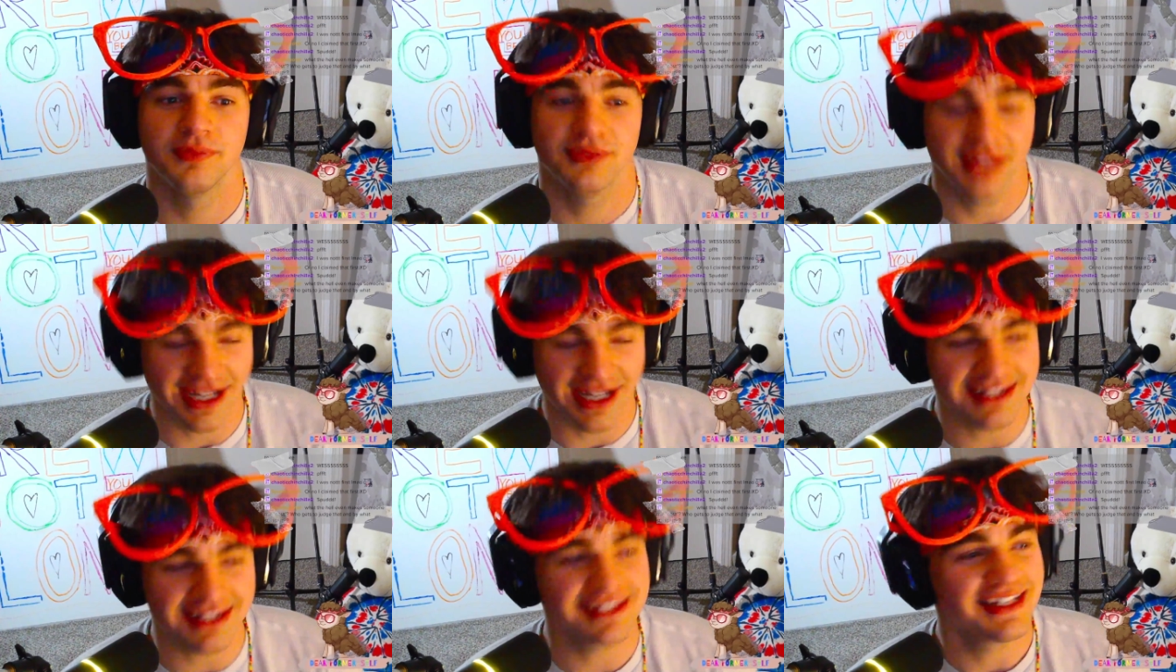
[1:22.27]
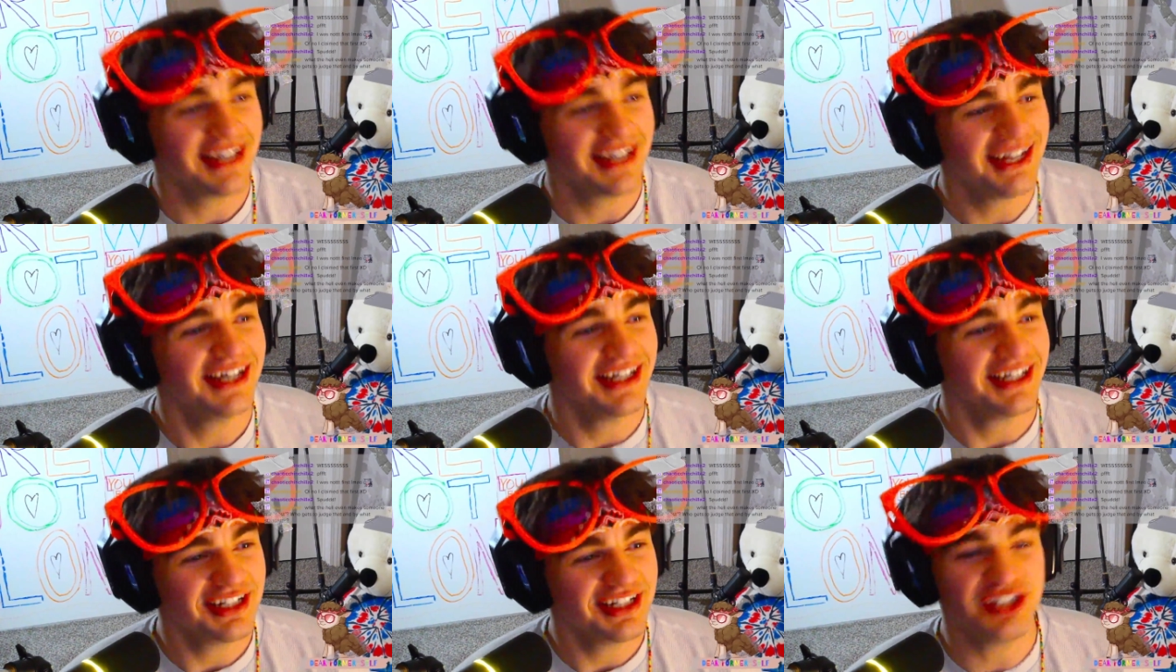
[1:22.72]
That's
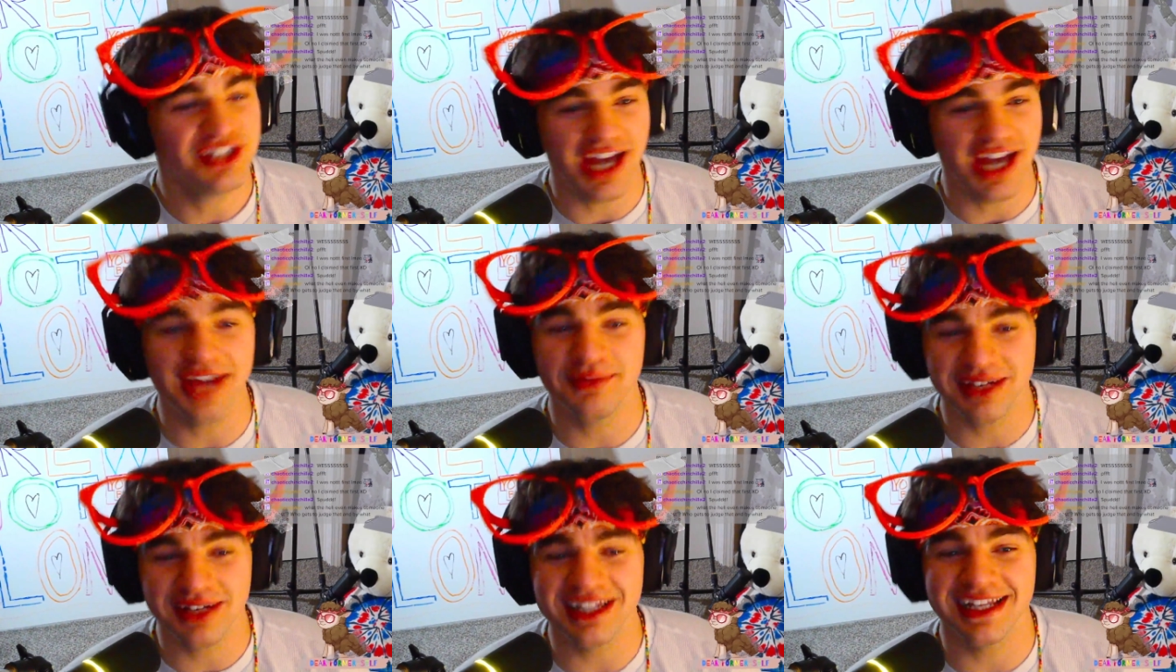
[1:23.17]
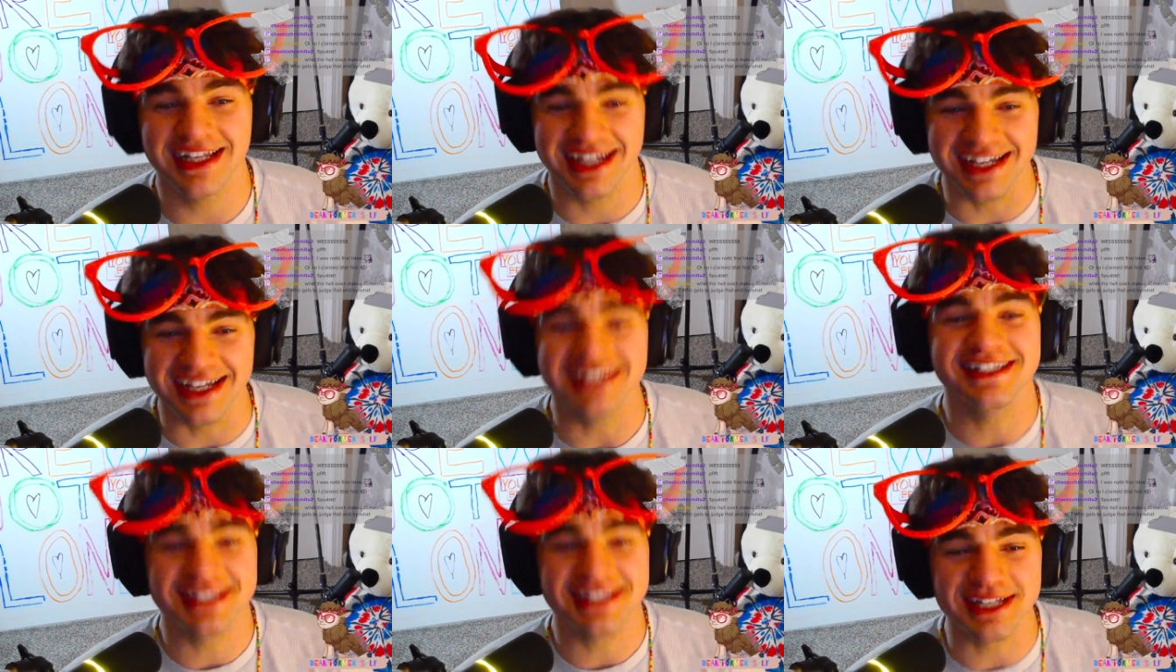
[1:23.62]
generally
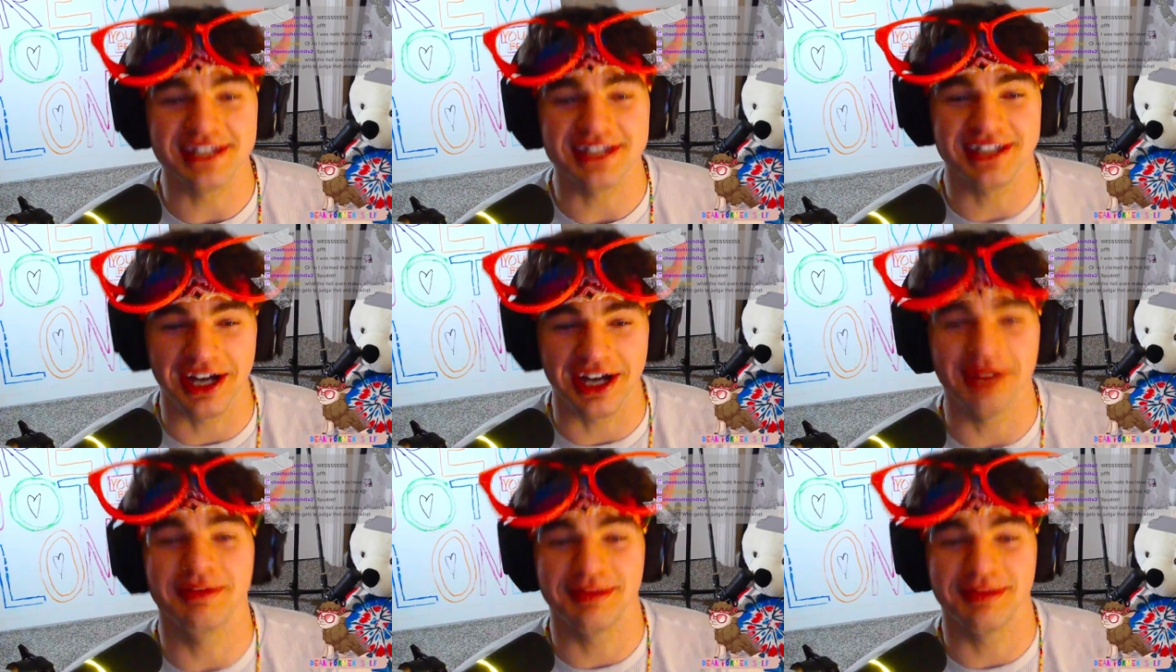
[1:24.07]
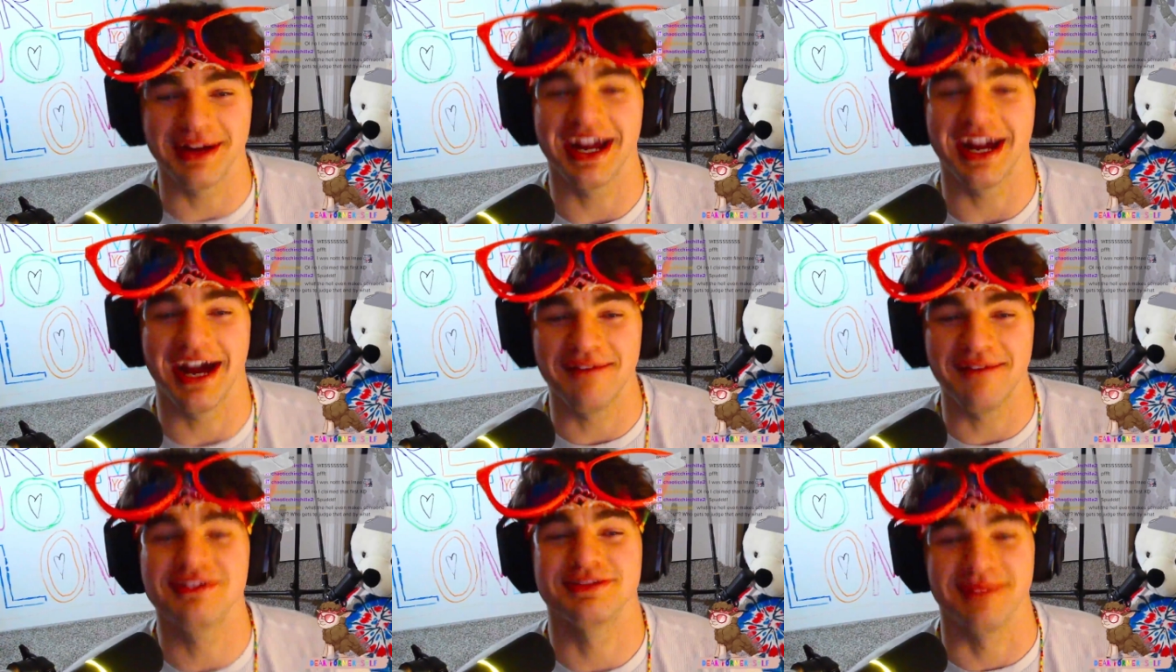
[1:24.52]
it's determined by
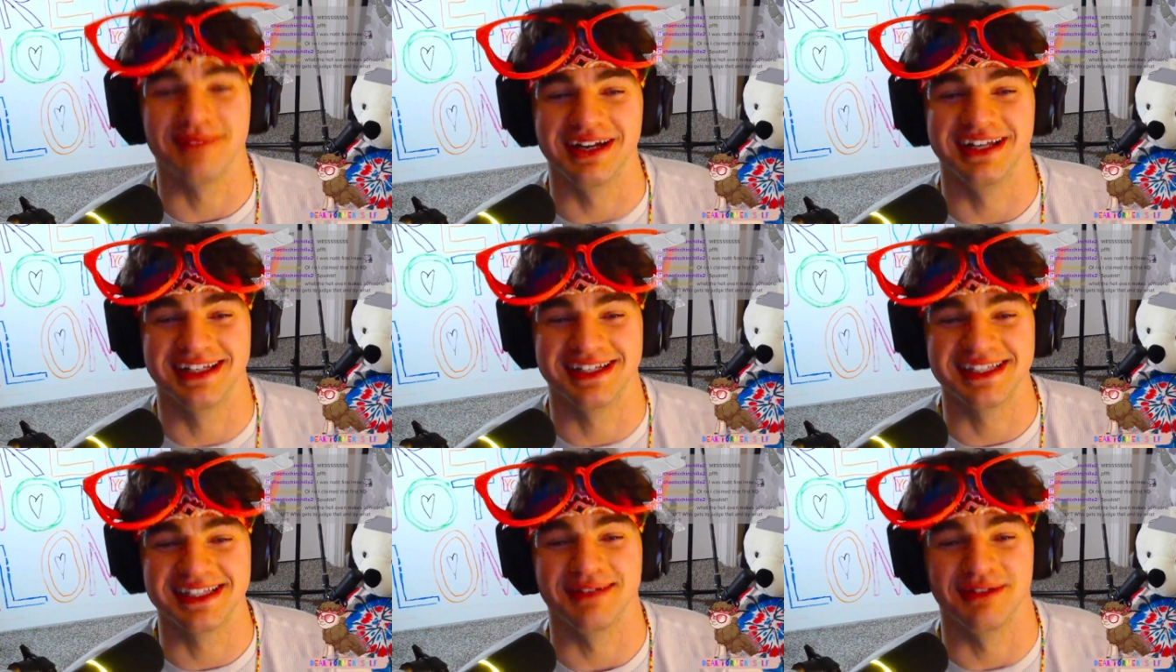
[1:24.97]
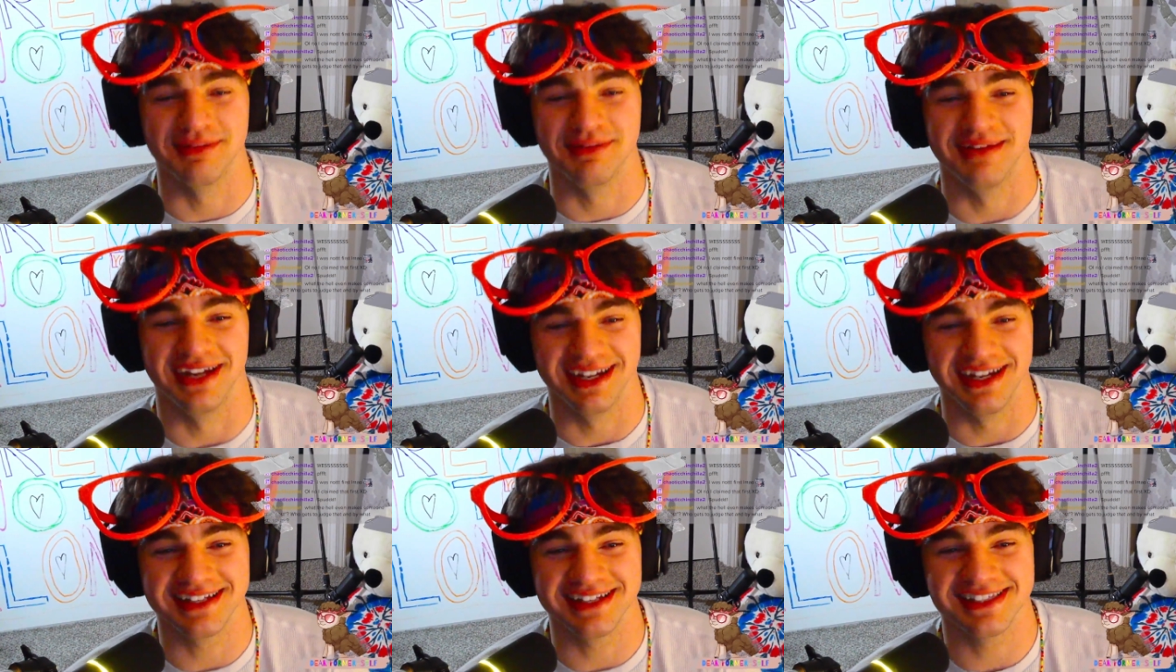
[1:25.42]
how much money someone
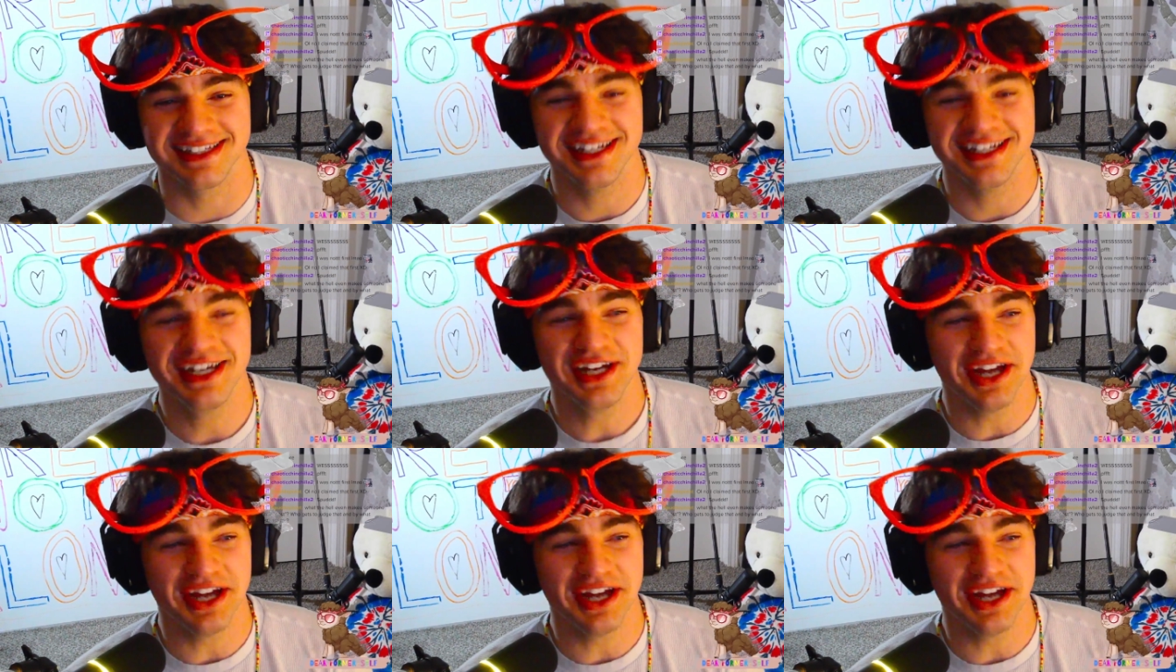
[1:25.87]
makes.